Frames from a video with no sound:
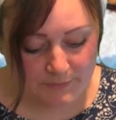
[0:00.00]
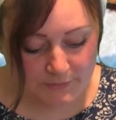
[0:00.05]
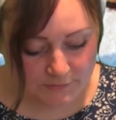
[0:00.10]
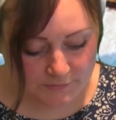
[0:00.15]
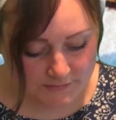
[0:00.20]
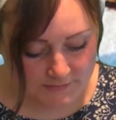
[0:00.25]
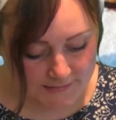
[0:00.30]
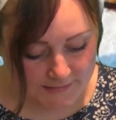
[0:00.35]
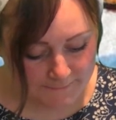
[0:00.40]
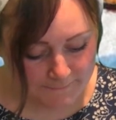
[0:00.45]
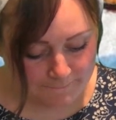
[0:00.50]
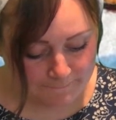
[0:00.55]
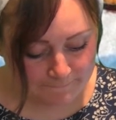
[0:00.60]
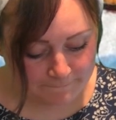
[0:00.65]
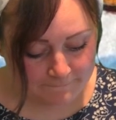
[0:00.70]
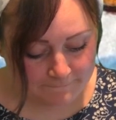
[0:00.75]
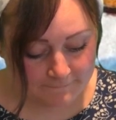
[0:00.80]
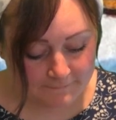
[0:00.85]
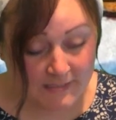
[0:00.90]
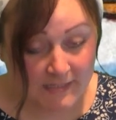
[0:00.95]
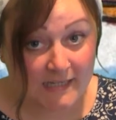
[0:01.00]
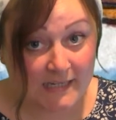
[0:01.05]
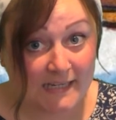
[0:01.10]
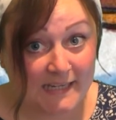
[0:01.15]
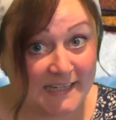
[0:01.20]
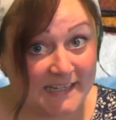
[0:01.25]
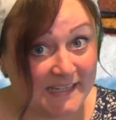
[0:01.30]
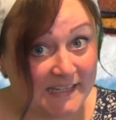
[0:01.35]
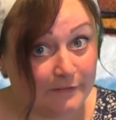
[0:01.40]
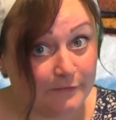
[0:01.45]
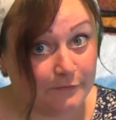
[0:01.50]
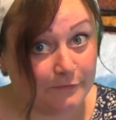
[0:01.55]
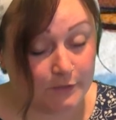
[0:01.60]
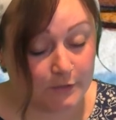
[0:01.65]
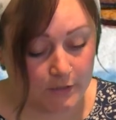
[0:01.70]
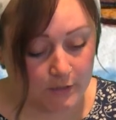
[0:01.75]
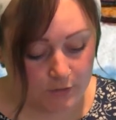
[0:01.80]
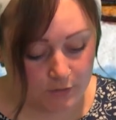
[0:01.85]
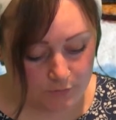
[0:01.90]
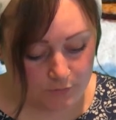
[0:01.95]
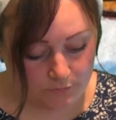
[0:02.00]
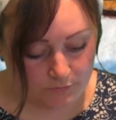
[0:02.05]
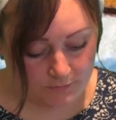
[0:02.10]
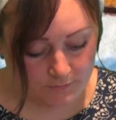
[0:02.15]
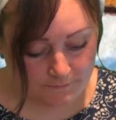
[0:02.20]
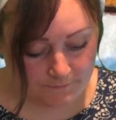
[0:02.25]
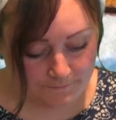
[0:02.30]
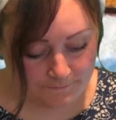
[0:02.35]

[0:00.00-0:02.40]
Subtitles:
building. He lived alone.